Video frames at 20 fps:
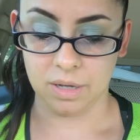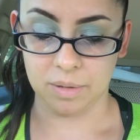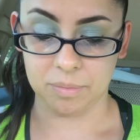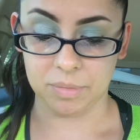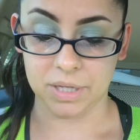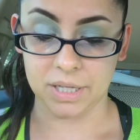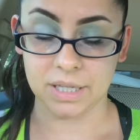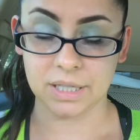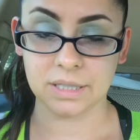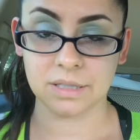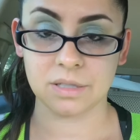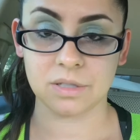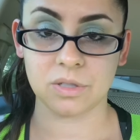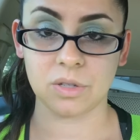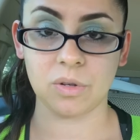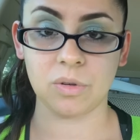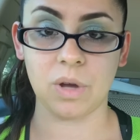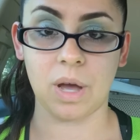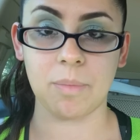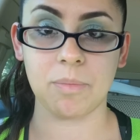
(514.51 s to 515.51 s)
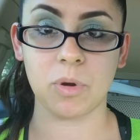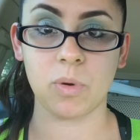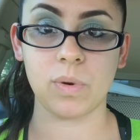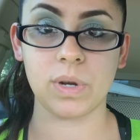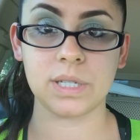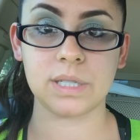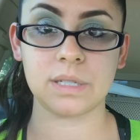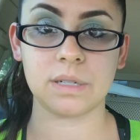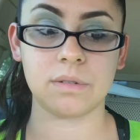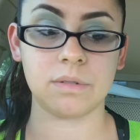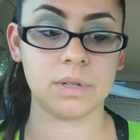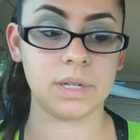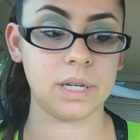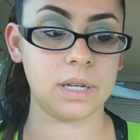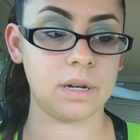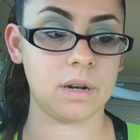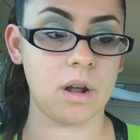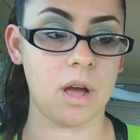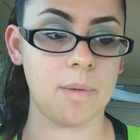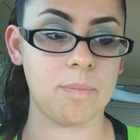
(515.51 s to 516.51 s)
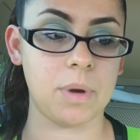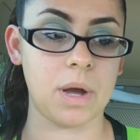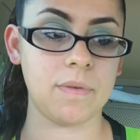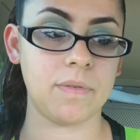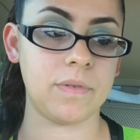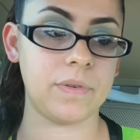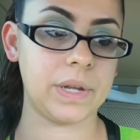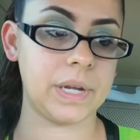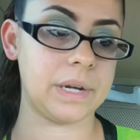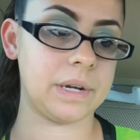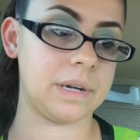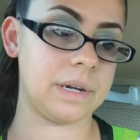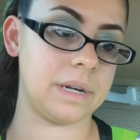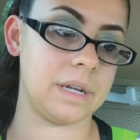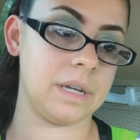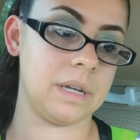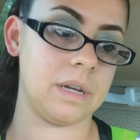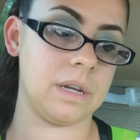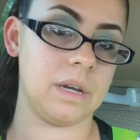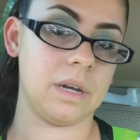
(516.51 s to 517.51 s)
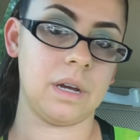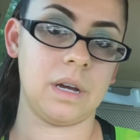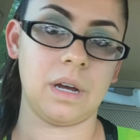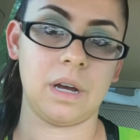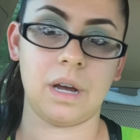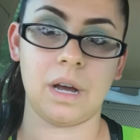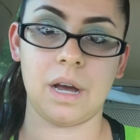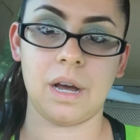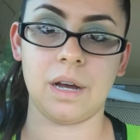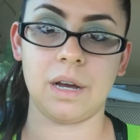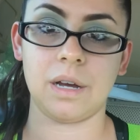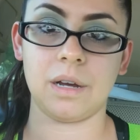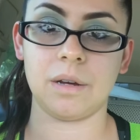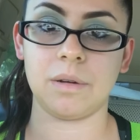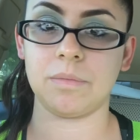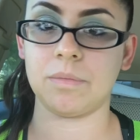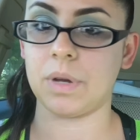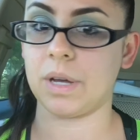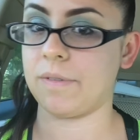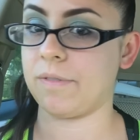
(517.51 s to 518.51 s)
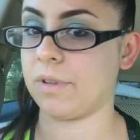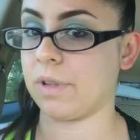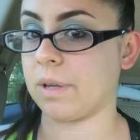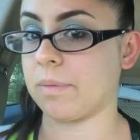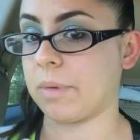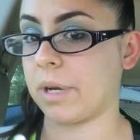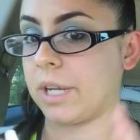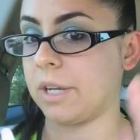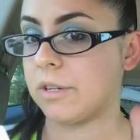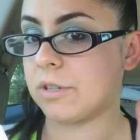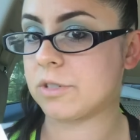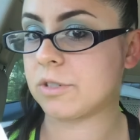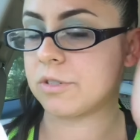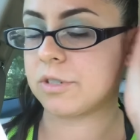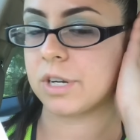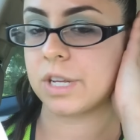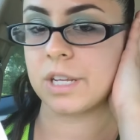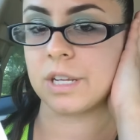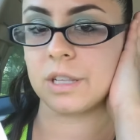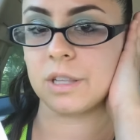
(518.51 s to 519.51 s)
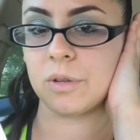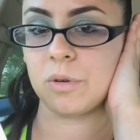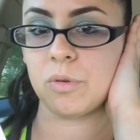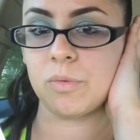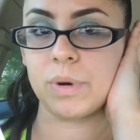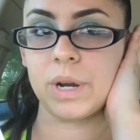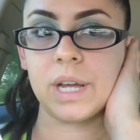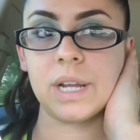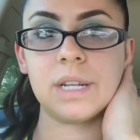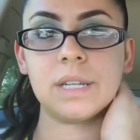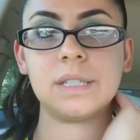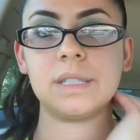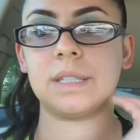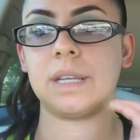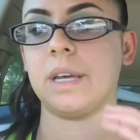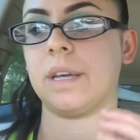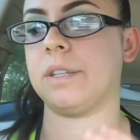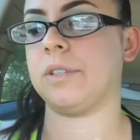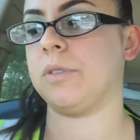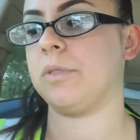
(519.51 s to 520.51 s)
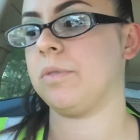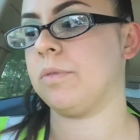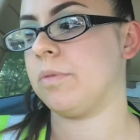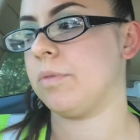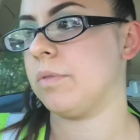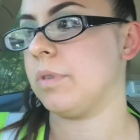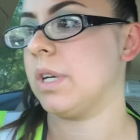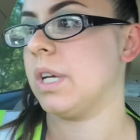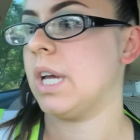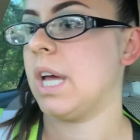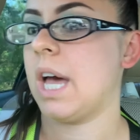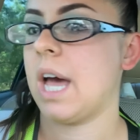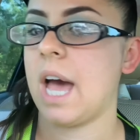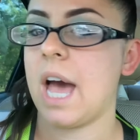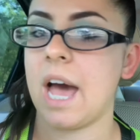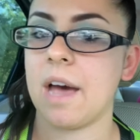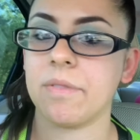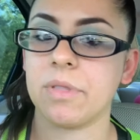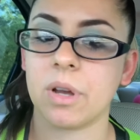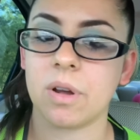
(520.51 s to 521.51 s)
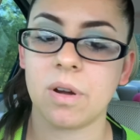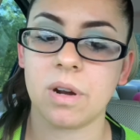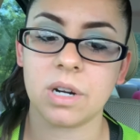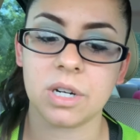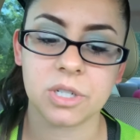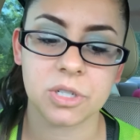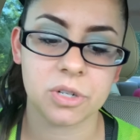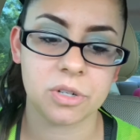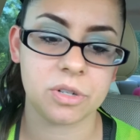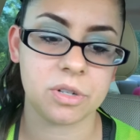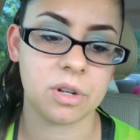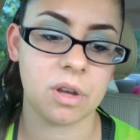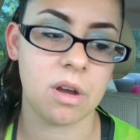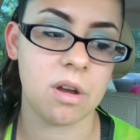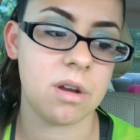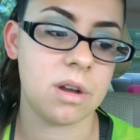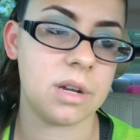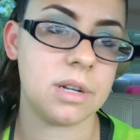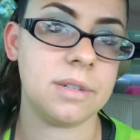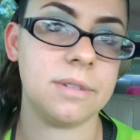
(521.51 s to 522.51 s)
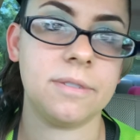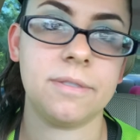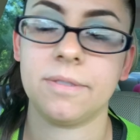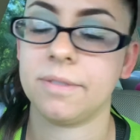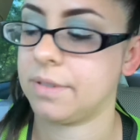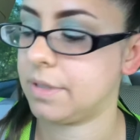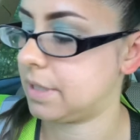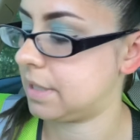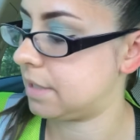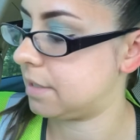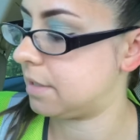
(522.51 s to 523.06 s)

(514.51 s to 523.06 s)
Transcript: But yes, so I'm going to go ahead and hop off of here. I feel like my ears are turning a little red because I do have the car turned off.